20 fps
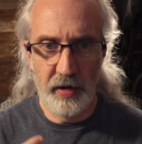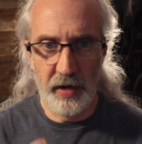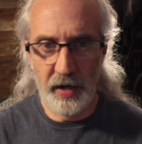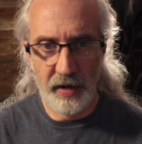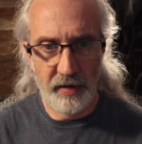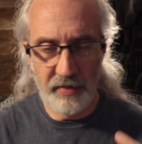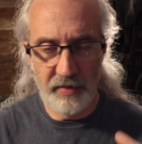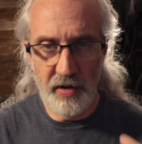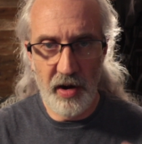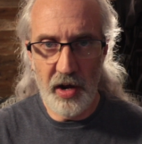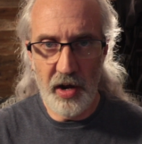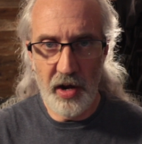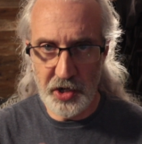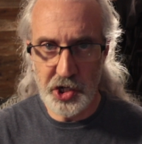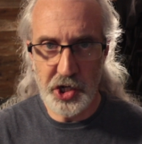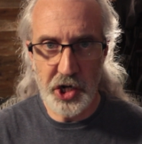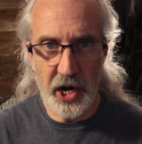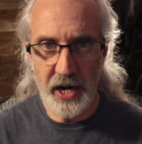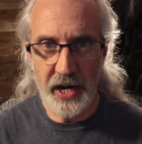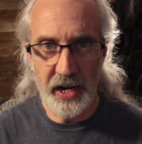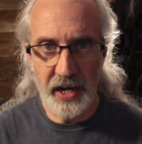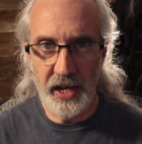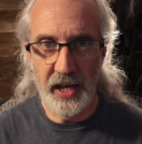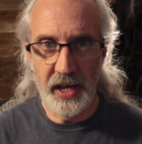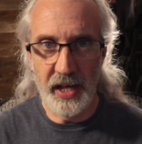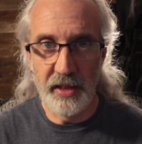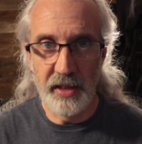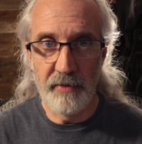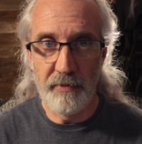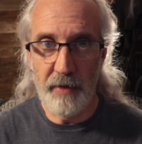it's not shining
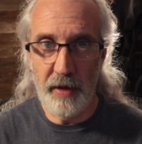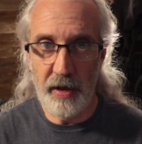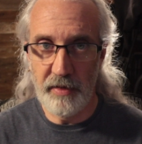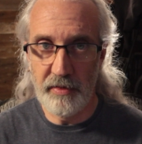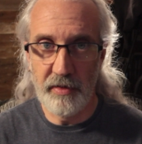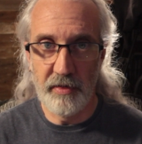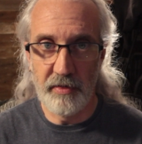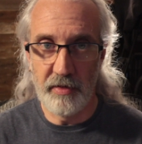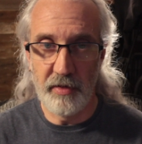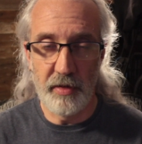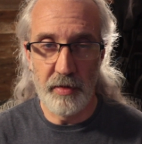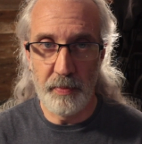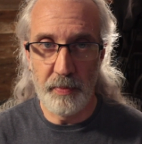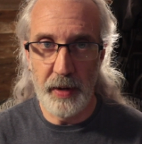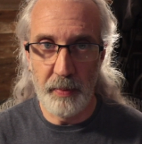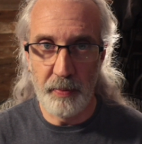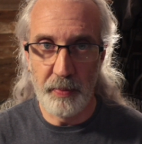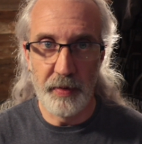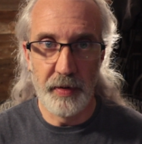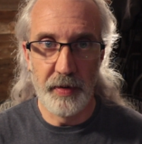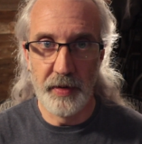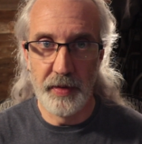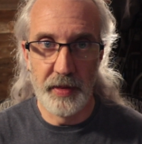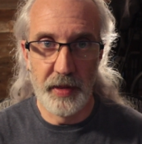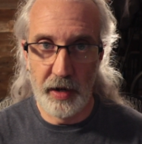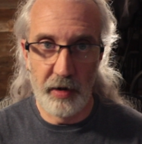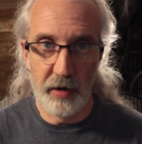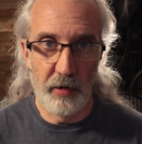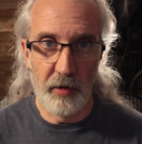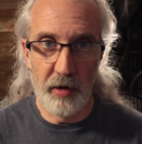in the faces of the people
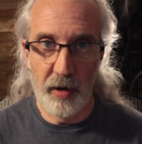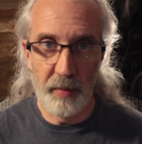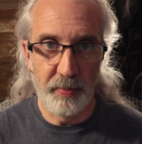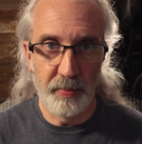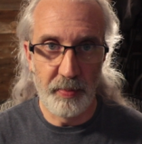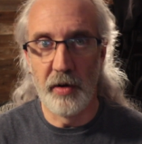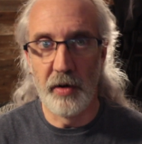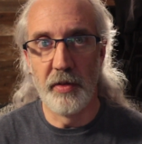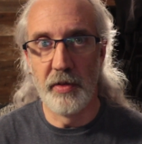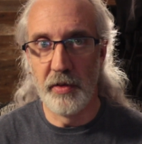that are up there,